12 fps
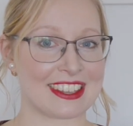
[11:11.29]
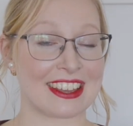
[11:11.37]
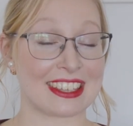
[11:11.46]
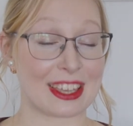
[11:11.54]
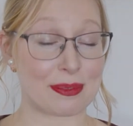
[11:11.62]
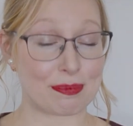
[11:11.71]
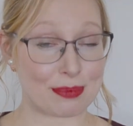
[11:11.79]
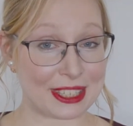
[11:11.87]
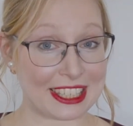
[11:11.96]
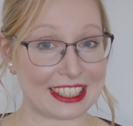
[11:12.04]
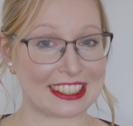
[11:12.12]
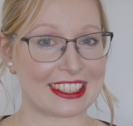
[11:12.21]
I can
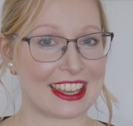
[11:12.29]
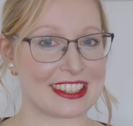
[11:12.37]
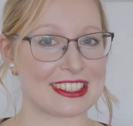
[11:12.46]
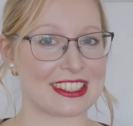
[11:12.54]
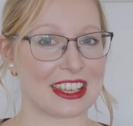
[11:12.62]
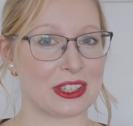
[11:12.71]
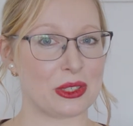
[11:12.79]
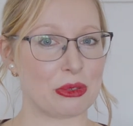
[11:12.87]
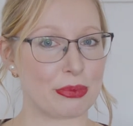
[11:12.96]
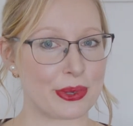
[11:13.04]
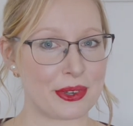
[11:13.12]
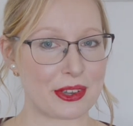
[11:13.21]
be getting a new
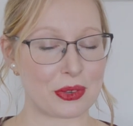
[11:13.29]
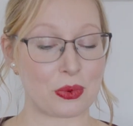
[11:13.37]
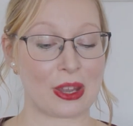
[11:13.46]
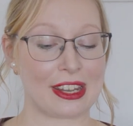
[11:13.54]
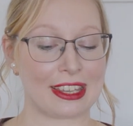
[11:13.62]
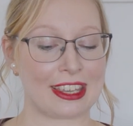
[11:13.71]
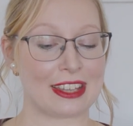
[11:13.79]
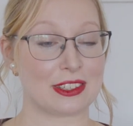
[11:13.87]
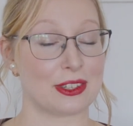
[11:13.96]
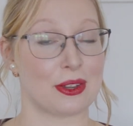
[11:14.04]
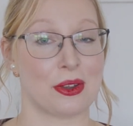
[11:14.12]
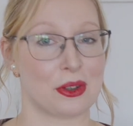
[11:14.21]
book when I
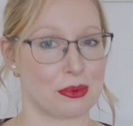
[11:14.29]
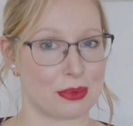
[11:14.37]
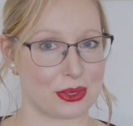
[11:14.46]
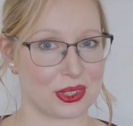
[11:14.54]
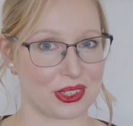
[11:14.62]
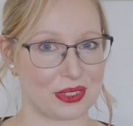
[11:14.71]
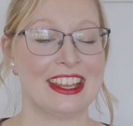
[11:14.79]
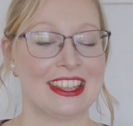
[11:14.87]
get her book.